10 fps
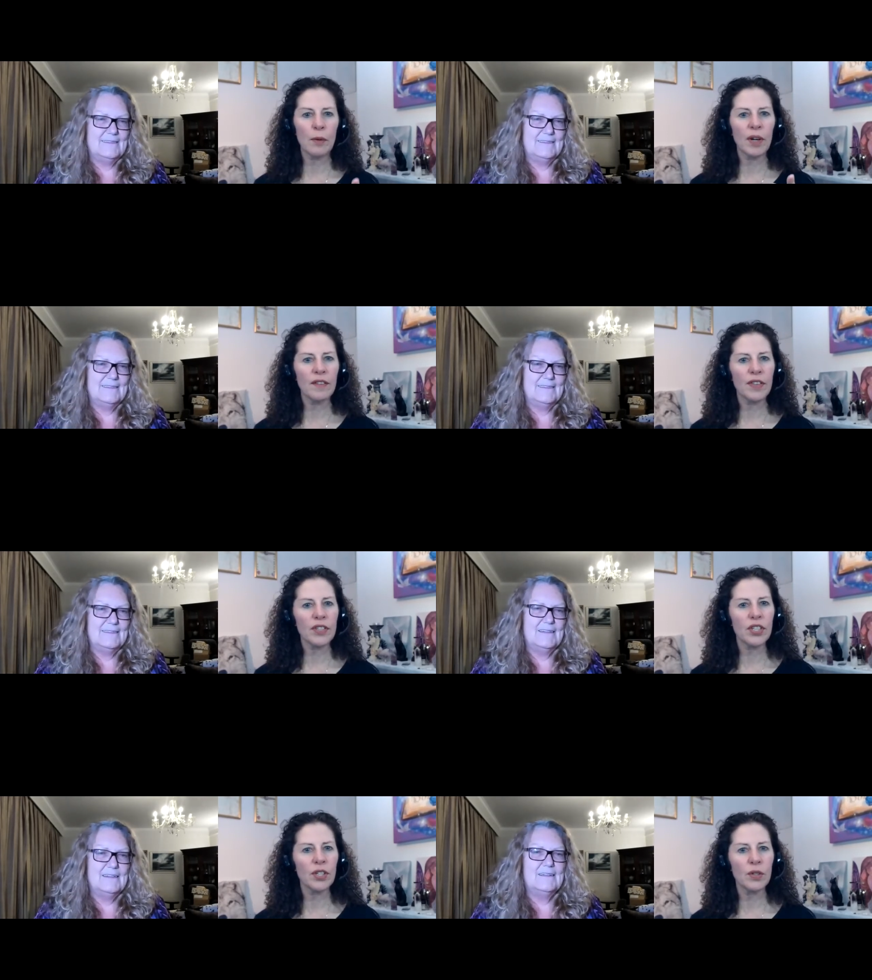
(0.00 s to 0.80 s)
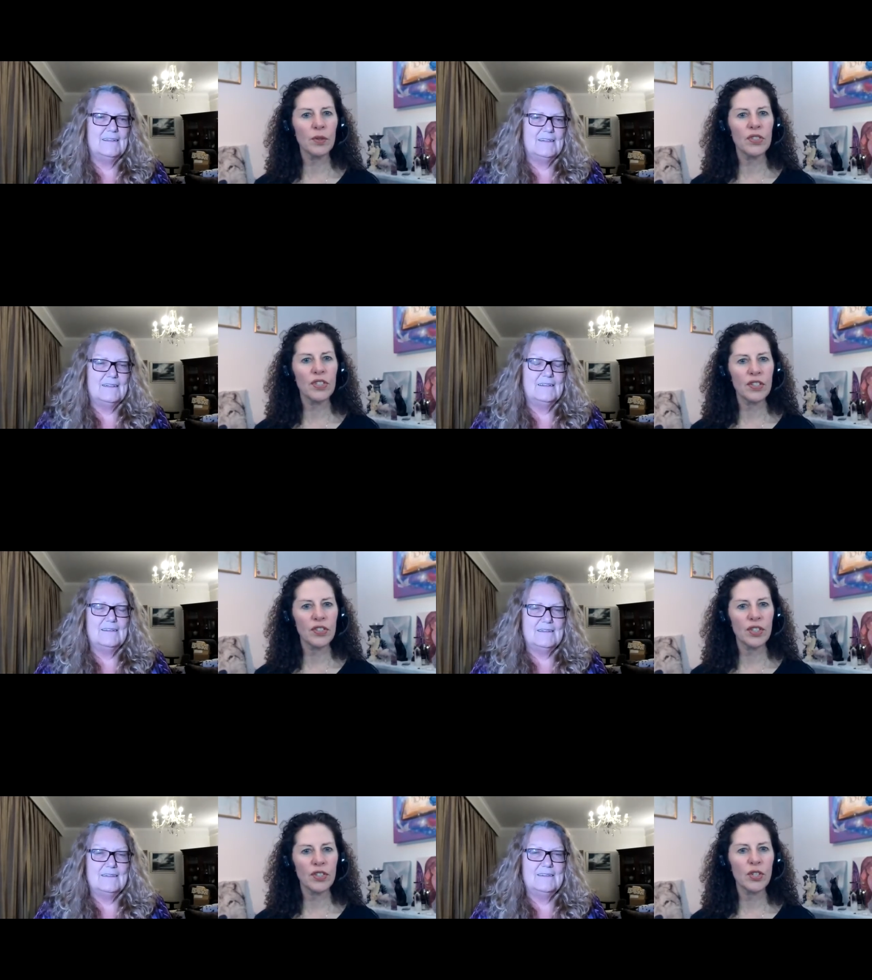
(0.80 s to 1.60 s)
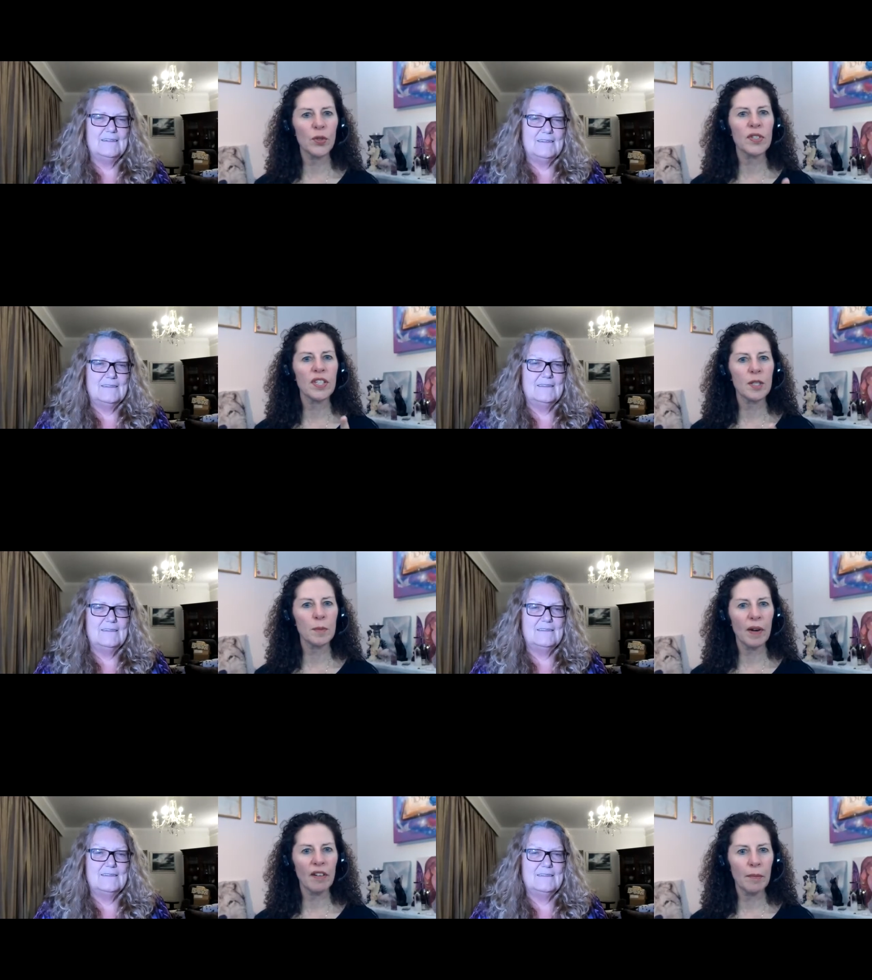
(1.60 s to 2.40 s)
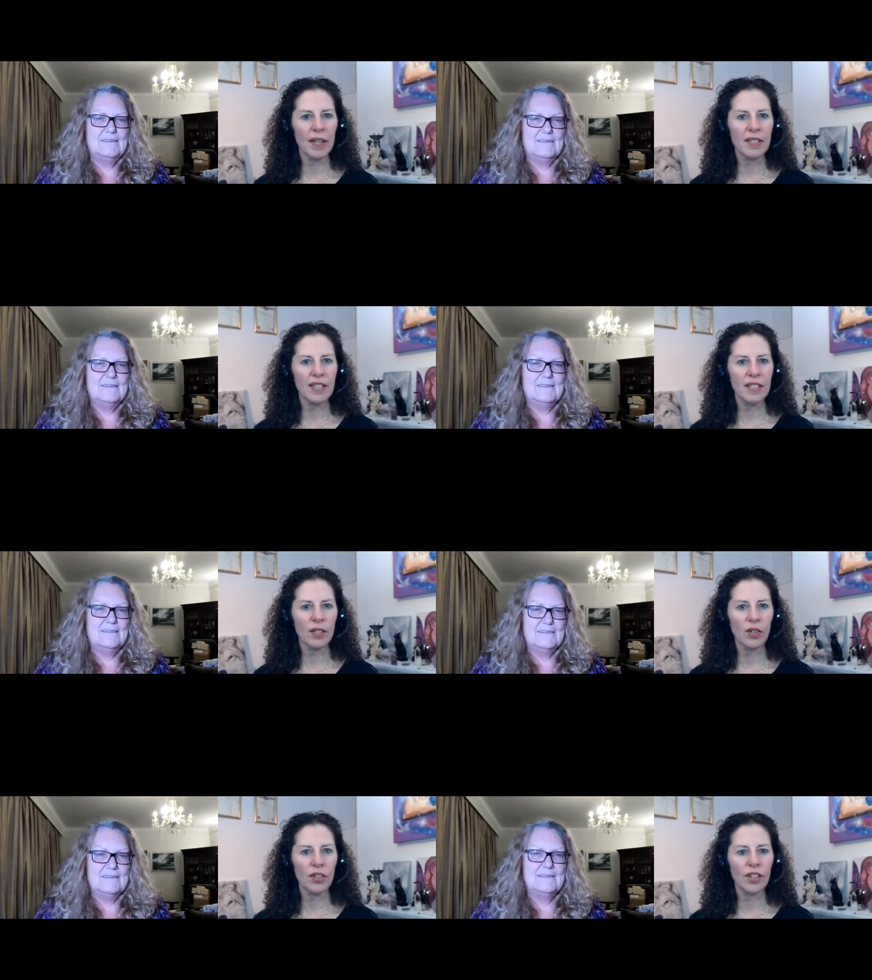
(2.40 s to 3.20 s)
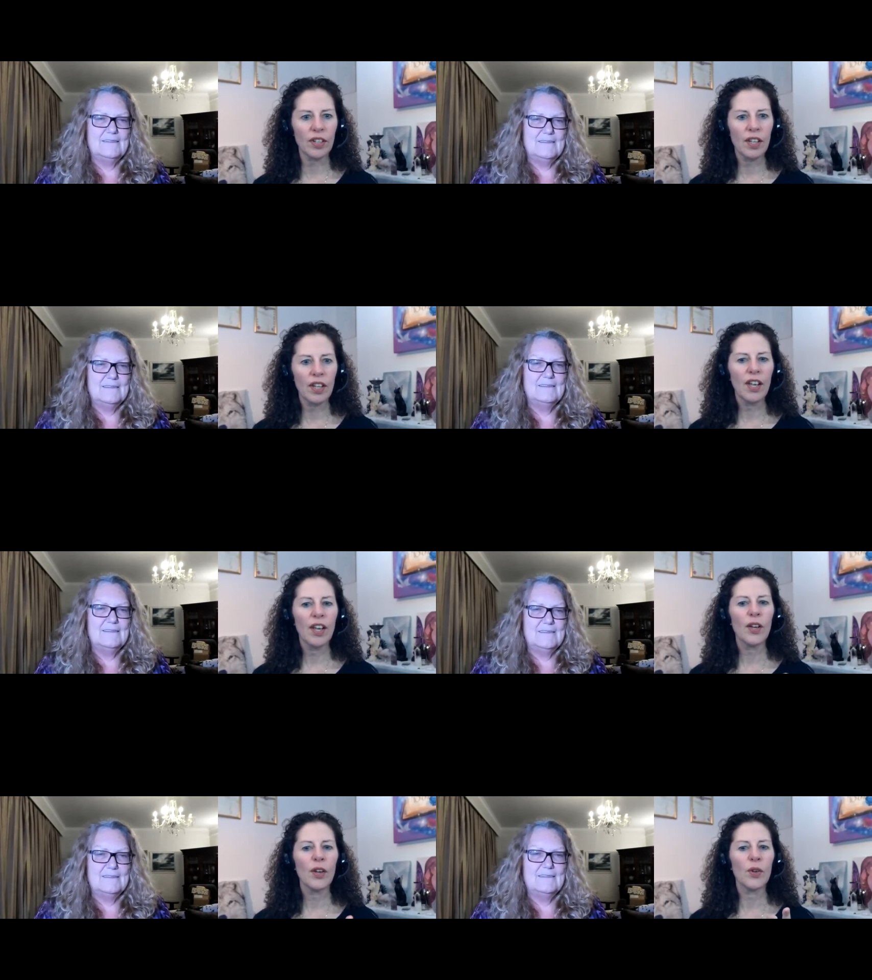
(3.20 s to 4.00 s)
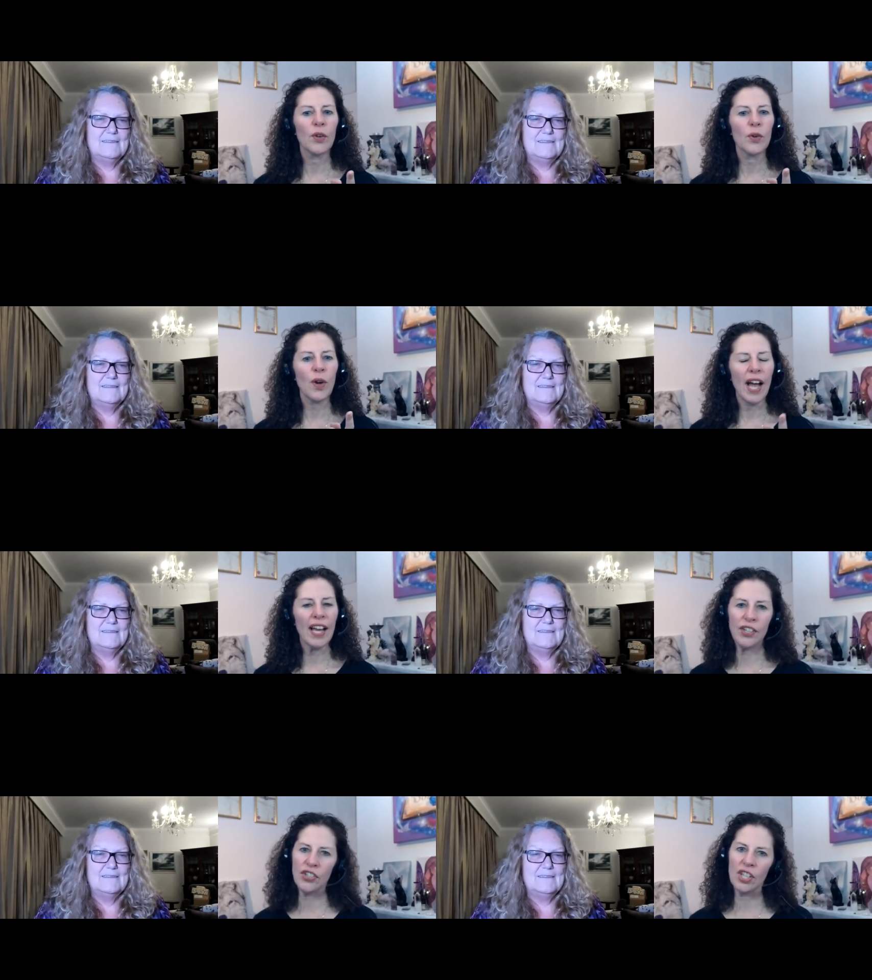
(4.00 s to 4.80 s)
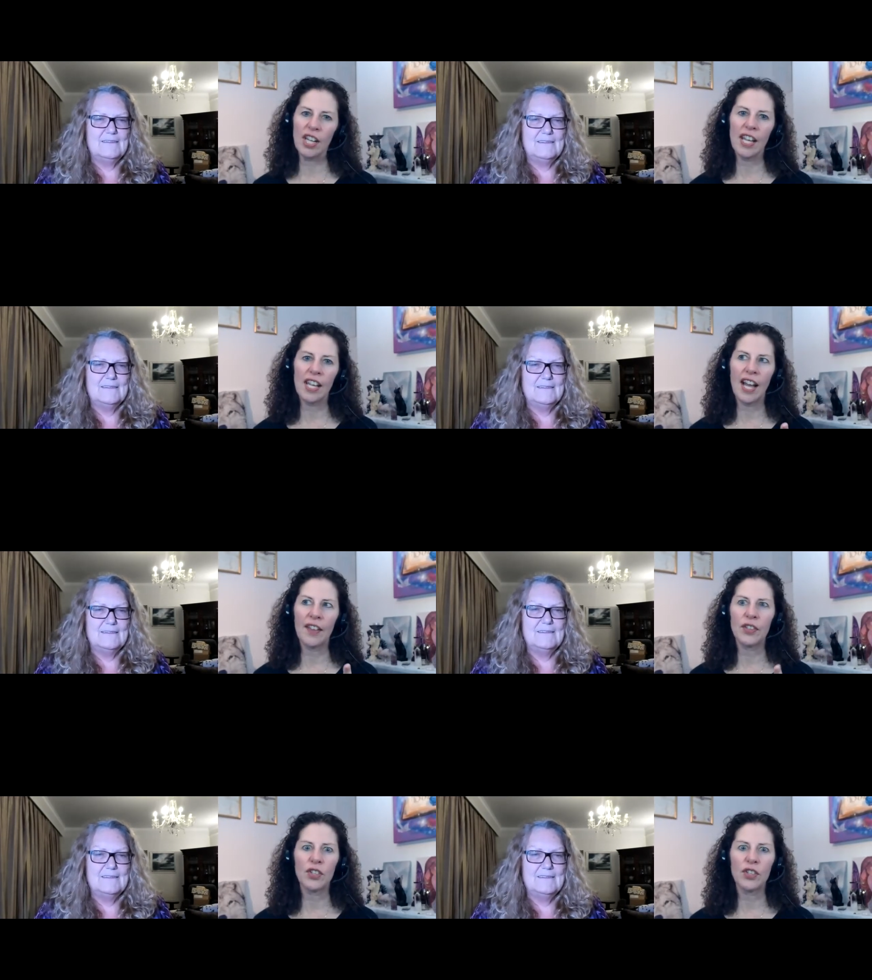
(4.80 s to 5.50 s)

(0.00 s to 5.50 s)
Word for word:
Speaker 1: One of the two sisters who was experimented on, who actually at the